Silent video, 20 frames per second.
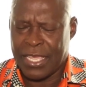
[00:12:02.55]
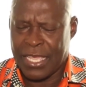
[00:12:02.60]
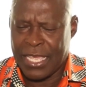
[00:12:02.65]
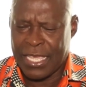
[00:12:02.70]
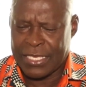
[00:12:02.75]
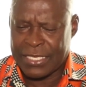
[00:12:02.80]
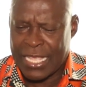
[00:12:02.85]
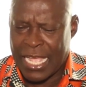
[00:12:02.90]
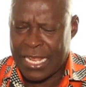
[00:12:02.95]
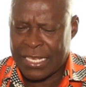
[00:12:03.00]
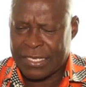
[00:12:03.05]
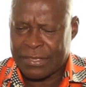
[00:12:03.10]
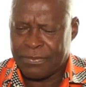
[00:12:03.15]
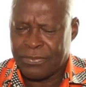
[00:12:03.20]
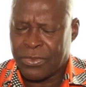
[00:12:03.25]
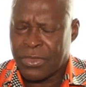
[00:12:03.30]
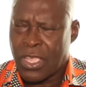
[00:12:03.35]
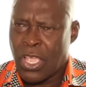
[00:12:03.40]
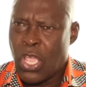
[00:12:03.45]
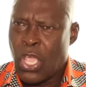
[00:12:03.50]
is that
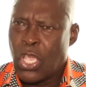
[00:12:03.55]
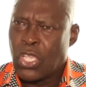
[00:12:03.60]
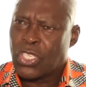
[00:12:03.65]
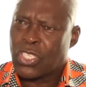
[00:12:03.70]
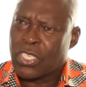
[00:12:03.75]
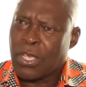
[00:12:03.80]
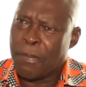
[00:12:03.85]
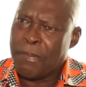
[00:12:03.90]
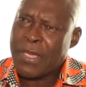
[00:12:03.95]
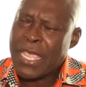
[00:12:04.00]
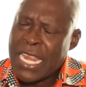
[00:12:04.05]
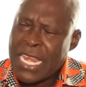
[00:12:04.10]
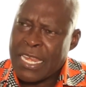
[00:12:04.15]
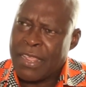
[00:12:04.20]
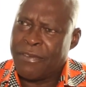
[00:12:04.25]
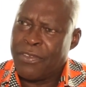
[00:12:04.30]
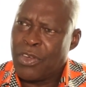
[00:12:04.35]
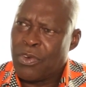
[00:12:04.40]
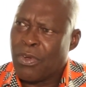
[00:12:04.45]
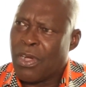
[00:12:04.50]
some
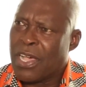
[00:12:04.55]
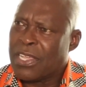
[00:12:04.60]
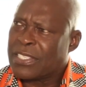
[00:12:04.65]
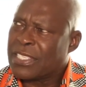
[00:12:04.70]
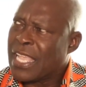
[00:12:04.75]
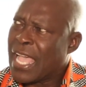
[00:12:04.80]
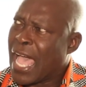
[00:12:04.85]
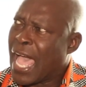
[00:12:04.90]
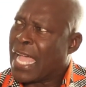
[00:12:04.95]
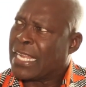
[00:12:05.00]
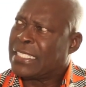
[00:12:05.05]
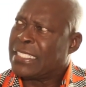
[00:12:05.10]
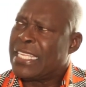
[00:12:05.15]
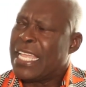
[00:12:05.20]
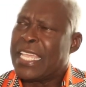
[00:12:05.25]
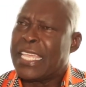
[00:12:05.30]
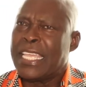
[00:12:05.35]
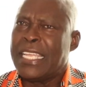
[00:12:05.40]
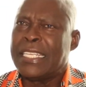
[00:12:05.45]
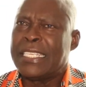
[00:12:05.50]
individuals had
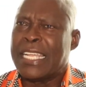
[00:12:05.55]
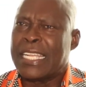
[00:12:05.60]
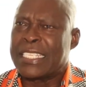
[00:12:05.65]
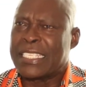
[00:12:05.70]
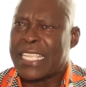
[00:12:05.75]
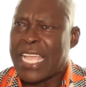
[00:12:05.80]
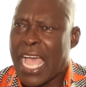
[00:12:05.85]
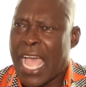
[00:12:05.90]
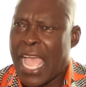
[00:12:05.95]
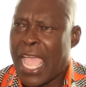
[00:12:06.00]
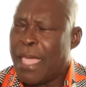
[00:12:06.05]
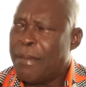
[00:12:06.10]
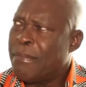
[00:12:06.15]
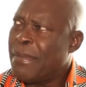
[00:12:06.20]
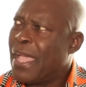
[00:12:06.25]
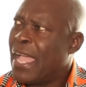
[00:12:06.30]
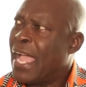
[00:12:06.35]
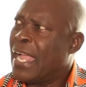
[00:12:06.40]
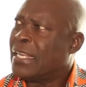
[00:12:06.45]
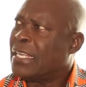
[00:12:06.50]
taken the
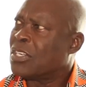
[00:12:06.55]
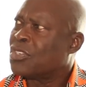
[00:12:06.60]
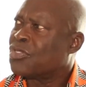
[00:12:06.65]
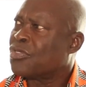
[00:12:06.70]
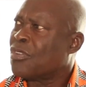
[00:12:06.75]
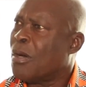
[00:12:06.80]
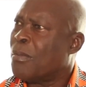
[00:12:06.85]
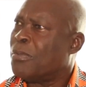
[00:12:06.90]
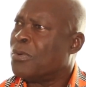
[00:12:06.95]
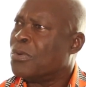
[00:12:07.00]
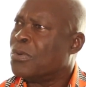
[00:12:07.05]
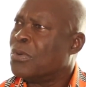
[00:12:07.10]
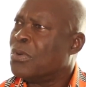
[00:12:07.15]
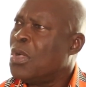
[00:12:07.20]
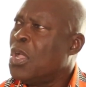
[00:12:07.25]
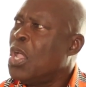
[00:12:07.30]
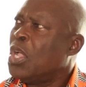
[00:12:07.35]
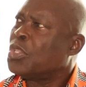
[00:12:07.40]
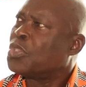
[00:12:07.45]
time and the trouble